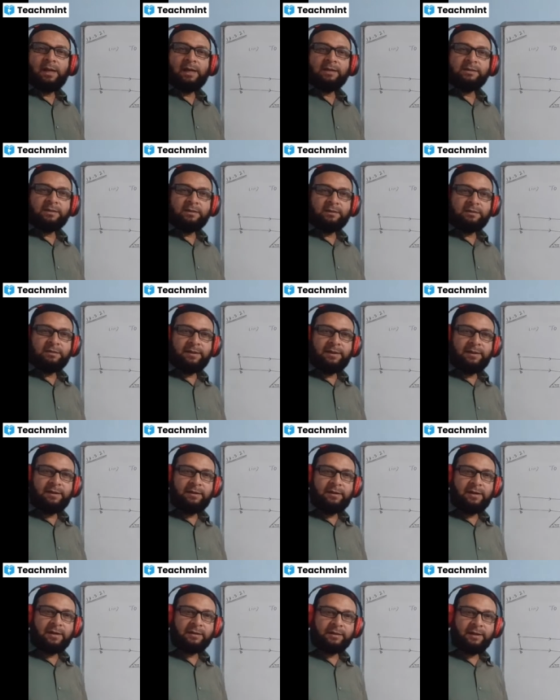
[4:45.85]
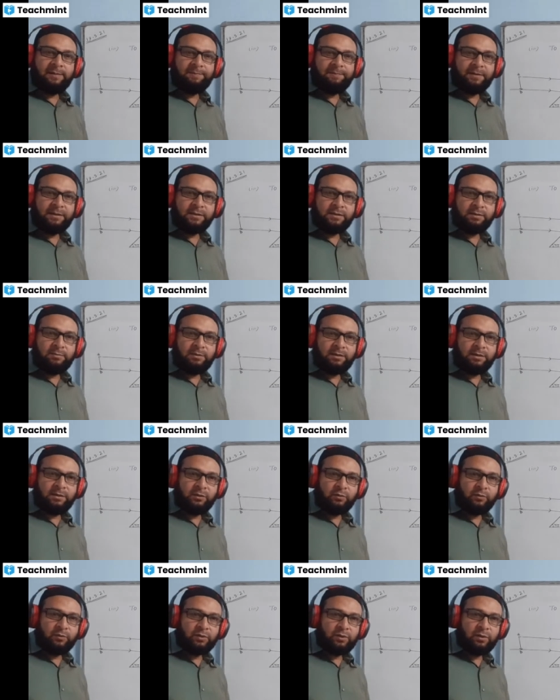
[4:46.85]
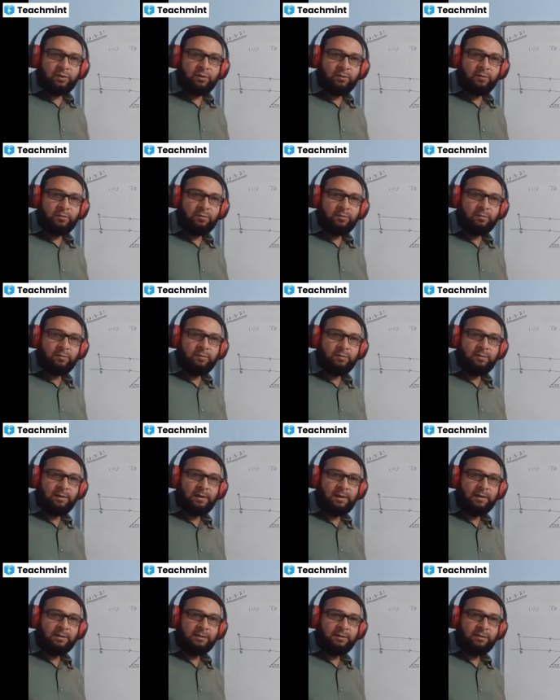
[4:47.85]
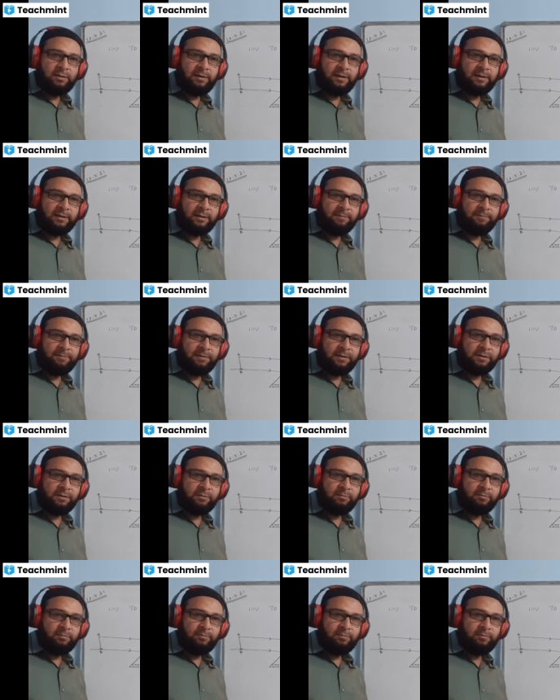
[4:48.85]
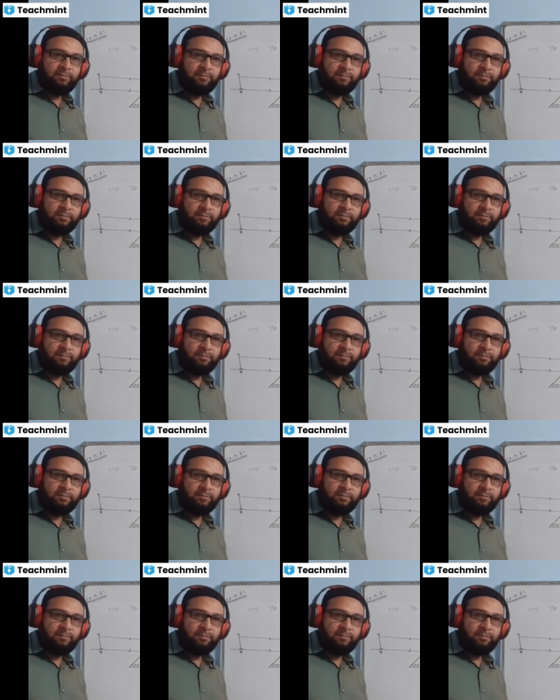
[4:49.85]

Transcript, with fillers: As an erecting prism it is used. As an erecting prism.